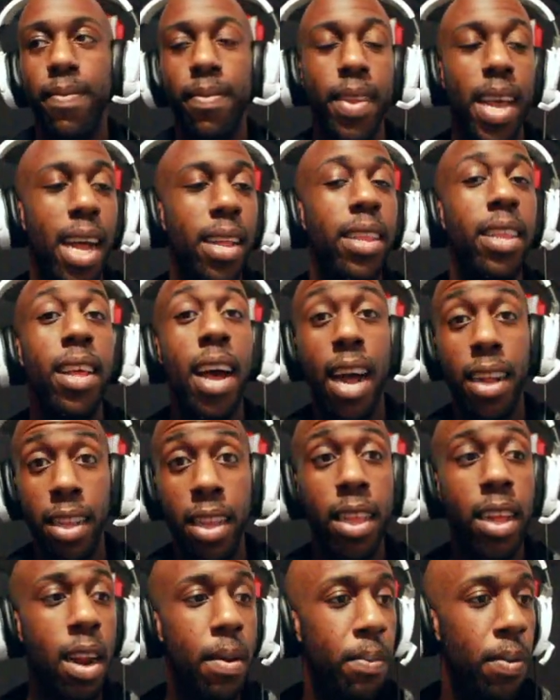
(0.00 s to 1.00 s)
I did that, I
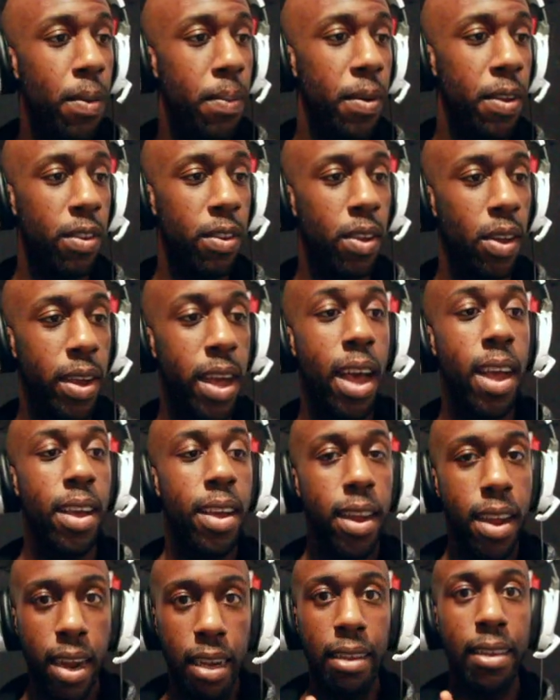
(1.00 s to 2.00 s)
did that on purpose. Okay,
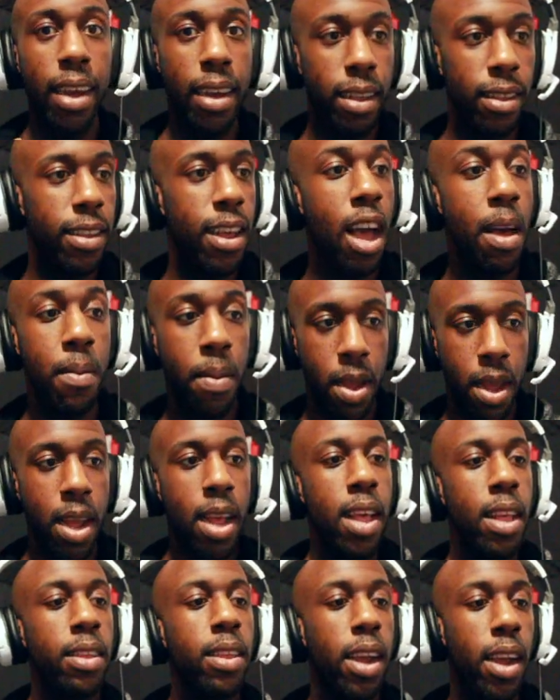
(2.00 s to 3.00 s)
second
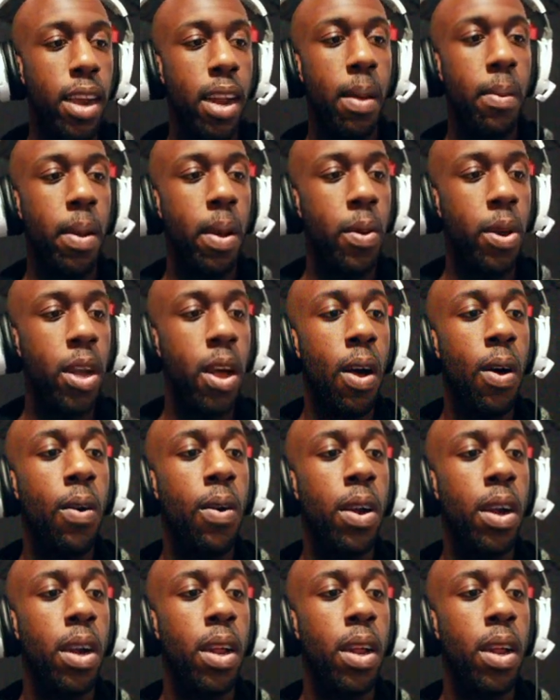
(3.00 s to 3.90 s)
time. Second time. There we go.